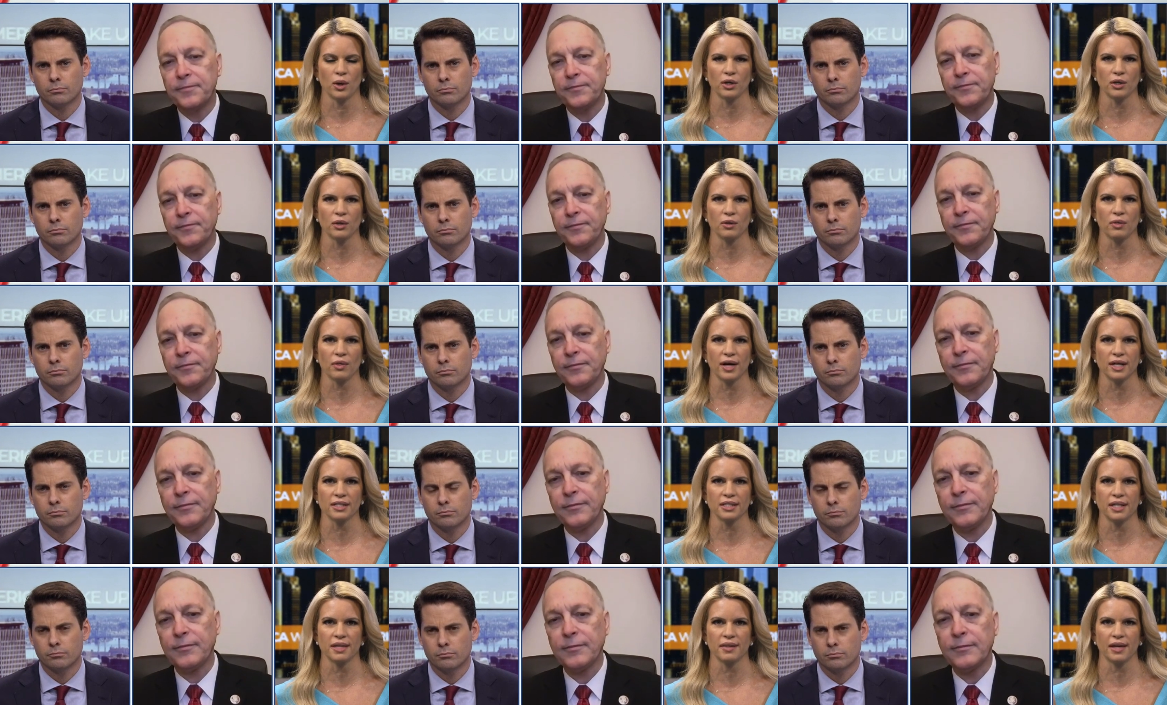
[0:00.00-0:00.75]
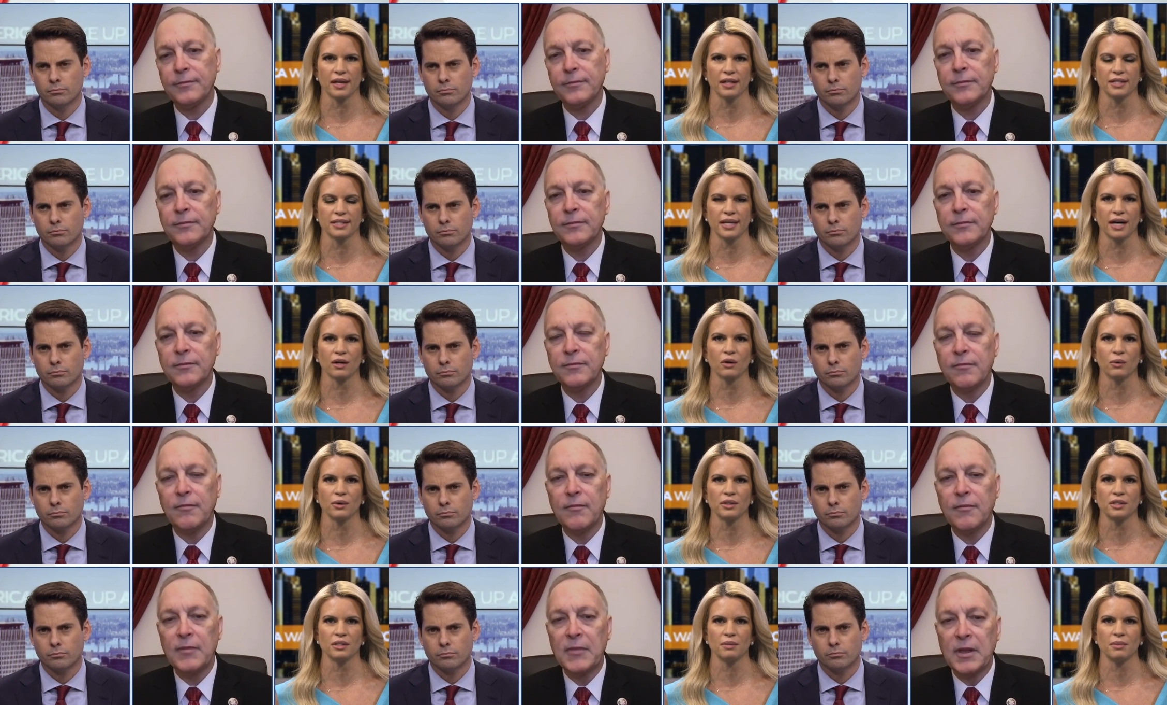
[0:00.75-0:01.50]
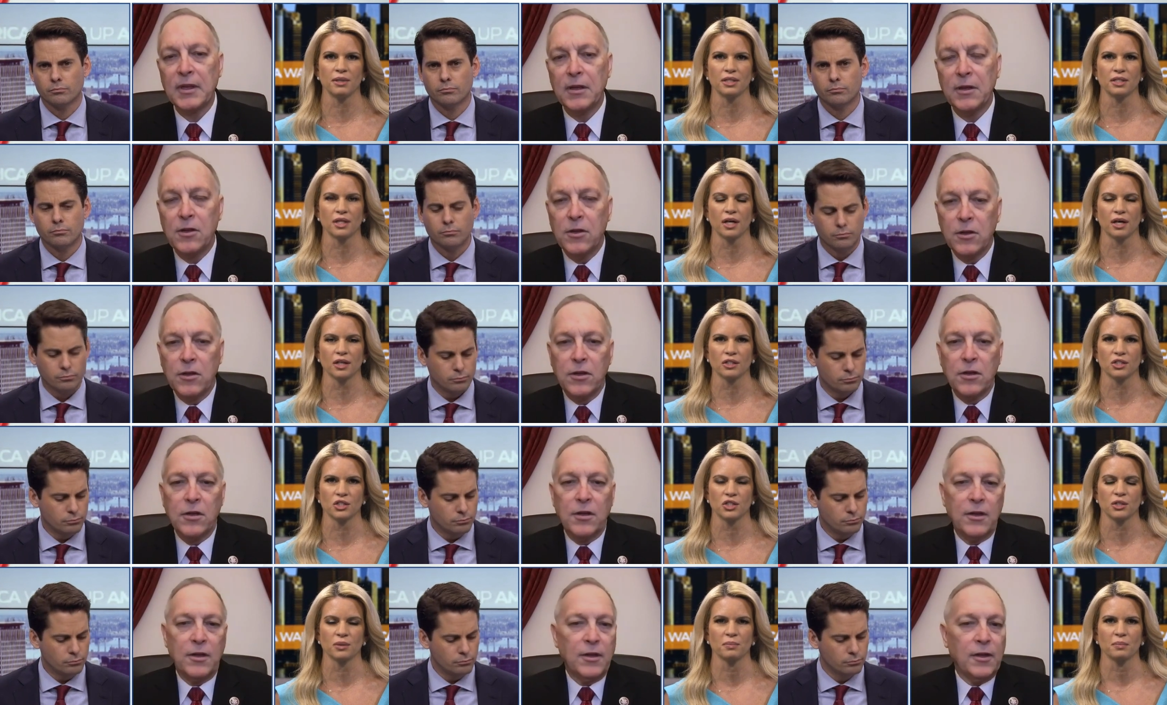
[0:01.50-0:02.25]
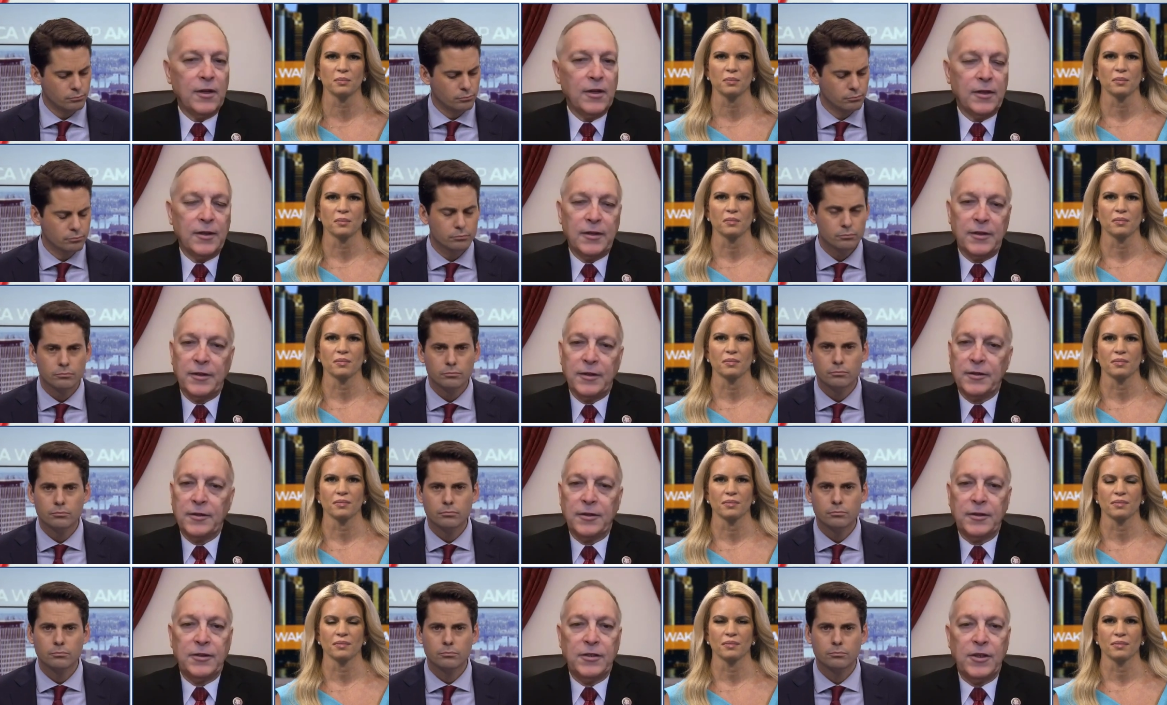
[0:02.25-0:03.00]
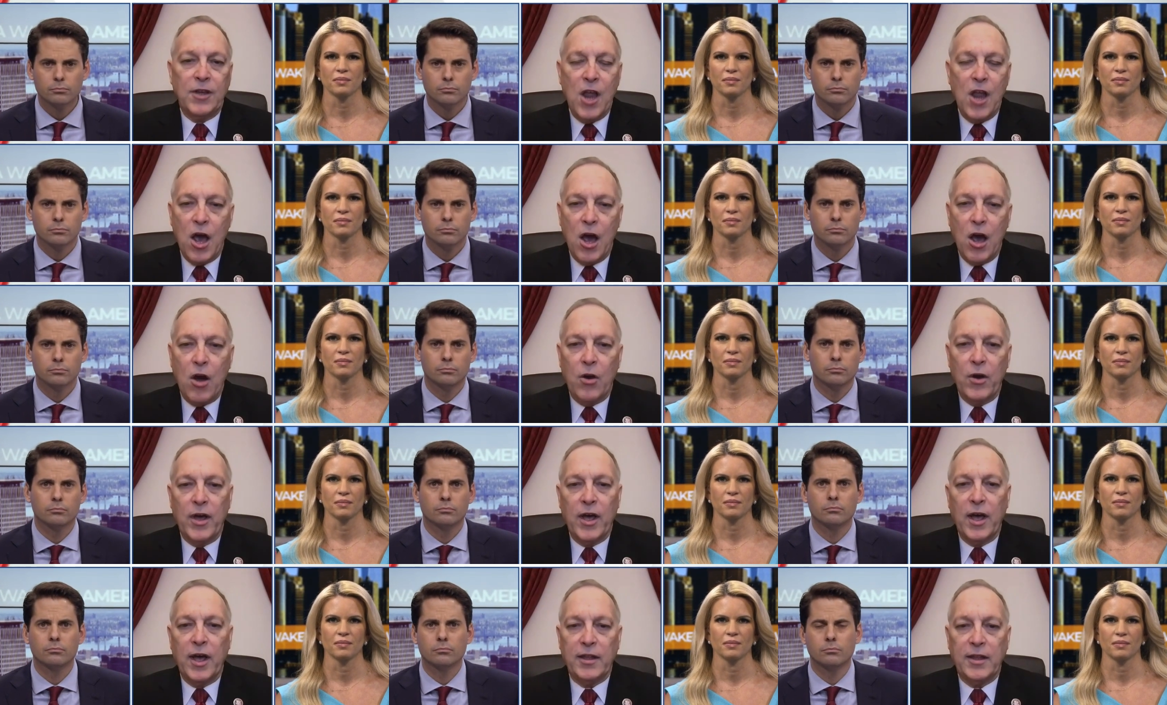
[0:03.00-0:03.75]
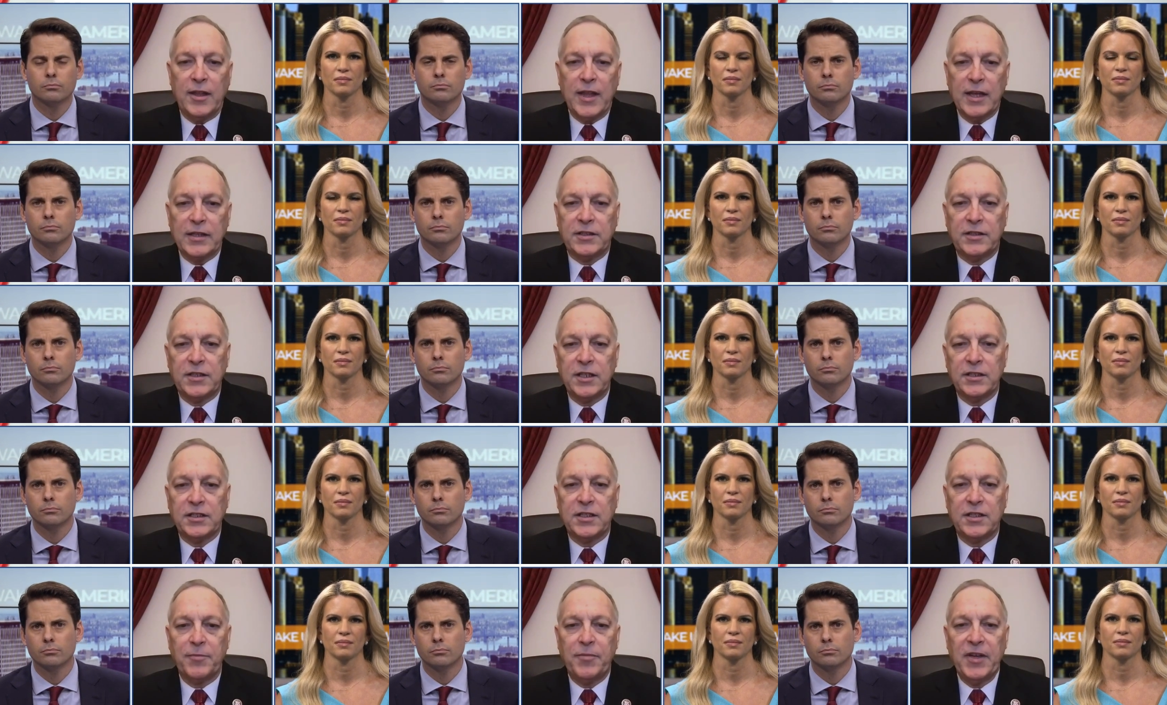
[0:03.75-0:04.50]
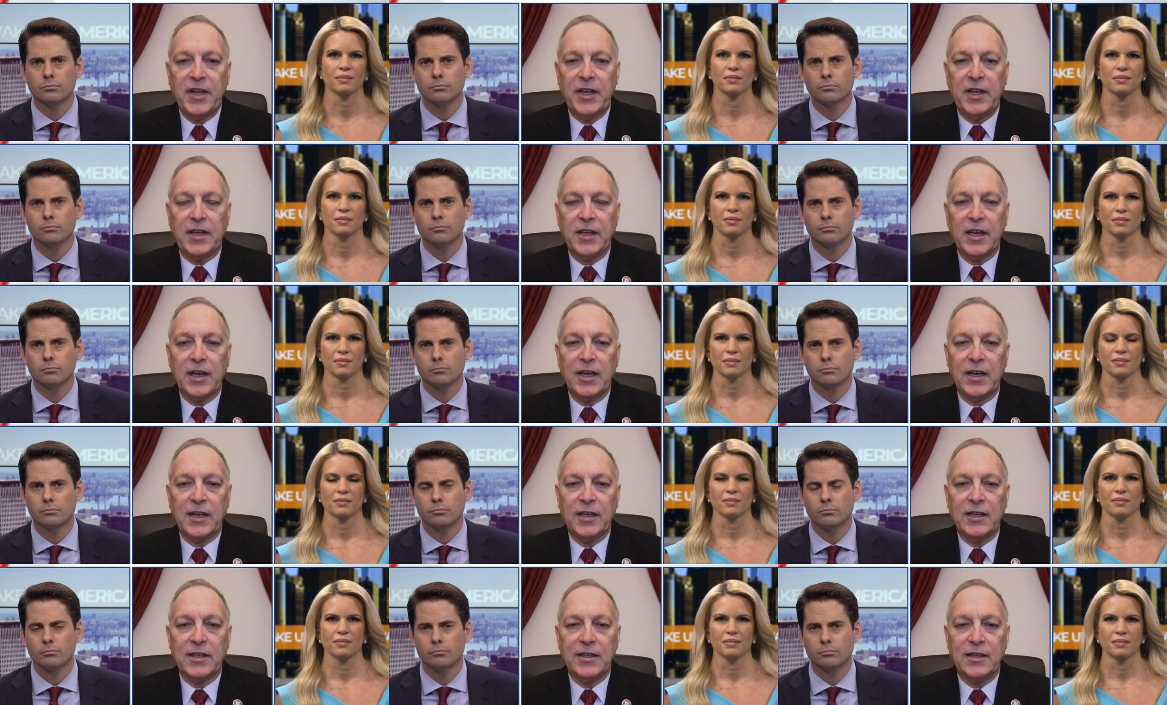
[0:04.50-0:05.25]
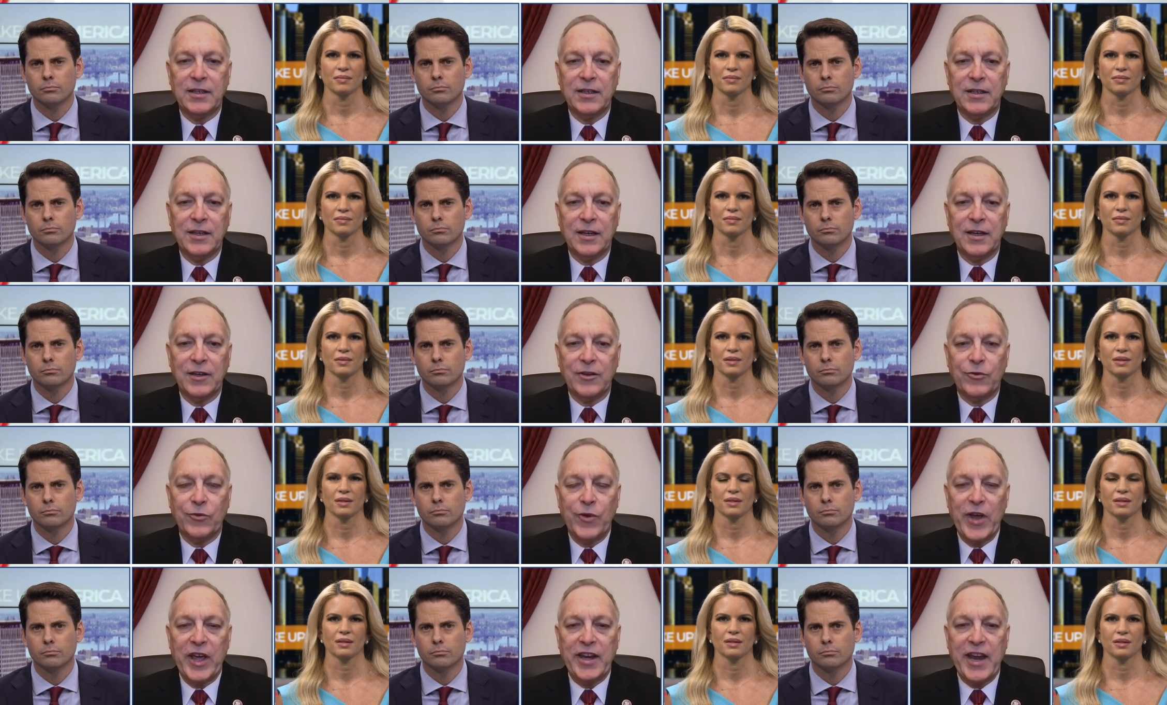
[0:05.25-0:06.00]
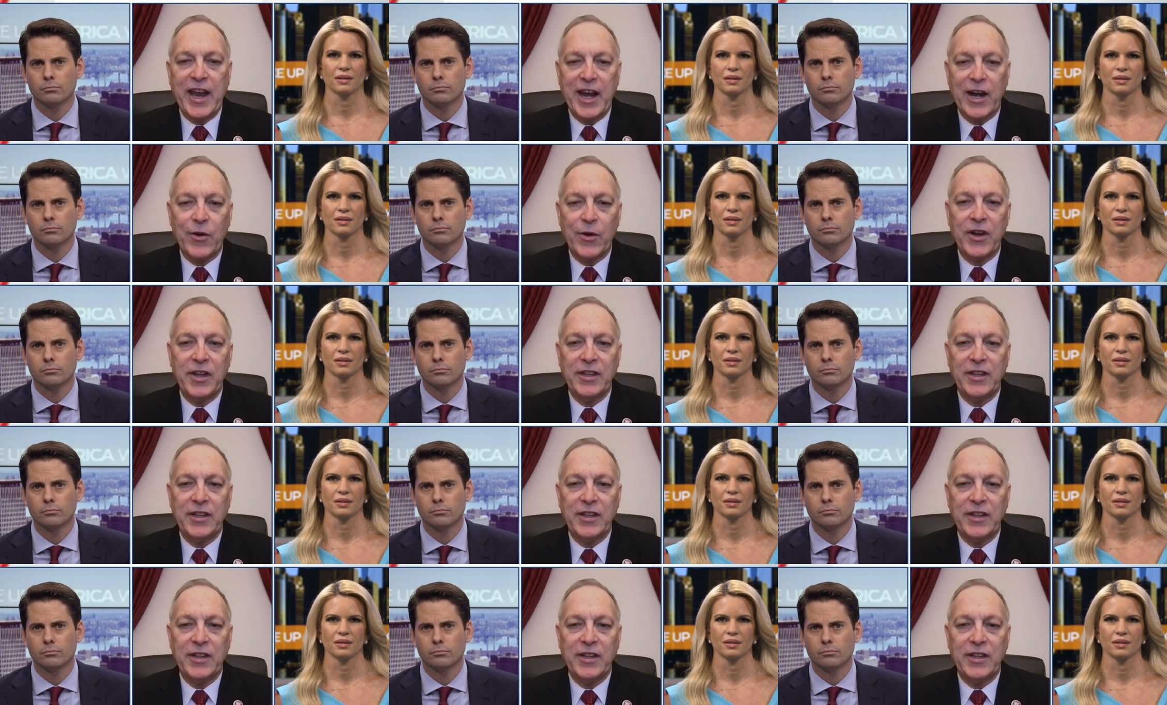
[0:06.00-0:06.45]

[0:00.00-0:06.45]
Speaker 1: are your thoughts on that? Is that going to be tough? touched.
Speaker 2: No, uh, that's just a big uh, uh, red herring